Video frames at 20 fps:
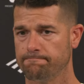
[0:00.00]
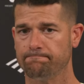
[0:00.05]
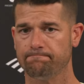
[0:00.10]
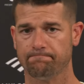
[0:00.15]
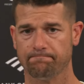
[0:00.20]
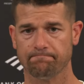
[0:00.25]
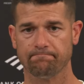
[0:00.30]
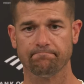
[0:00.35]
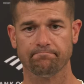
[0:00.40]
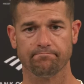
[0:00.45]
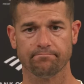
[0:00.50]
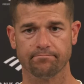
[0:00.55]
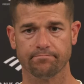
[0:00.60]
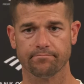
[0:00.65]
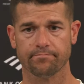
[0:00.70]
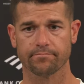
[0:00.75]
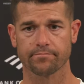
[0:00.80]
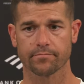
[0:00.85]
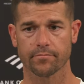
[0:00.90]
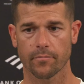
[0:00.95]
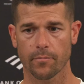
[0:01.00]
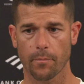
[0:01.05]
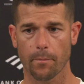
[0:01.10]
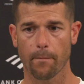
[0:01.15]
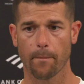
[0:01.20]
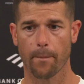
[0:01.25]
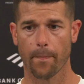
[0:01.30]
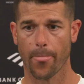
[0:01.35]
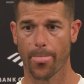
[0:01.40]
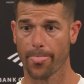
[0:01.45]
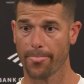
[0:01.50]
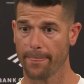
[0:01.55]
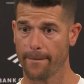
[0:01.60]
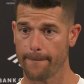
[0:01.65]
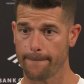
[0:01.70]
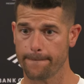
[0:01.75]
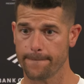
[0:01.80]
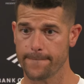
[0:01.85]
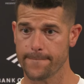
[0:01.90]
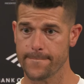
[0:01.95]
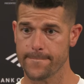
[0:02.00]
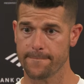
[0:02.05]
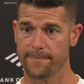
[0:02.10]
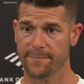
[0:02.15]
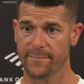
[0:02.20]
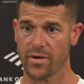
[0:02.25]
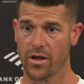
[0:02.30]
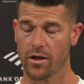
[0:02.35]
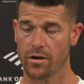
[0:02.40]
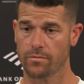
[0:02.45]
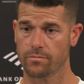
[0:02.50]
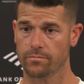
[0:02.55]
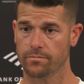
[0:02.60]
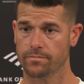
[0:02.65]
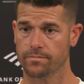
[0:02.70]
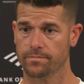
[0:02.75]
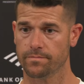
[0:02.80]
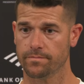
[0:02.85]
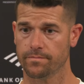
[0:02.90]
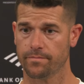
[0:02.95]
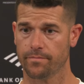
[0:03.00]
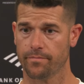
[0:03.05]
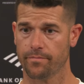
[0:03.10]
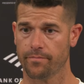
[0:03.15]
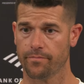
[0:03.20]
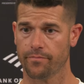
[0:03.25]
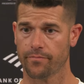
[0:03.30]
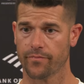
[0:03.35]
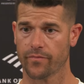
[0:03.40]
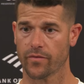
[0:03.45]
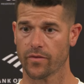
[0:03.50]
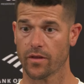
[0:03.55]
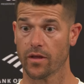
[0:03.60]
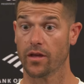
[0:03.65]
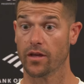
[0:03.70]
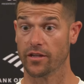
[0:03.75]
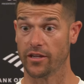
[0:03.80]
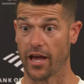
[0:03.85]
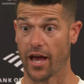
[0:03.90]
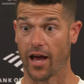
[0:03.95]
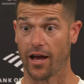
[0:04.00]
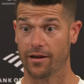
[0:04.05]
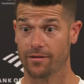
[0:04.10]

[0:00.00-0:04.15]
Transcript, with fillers: You had what a guy last year, and I'm afraid you had last year, Deven Thompkins. Yeah.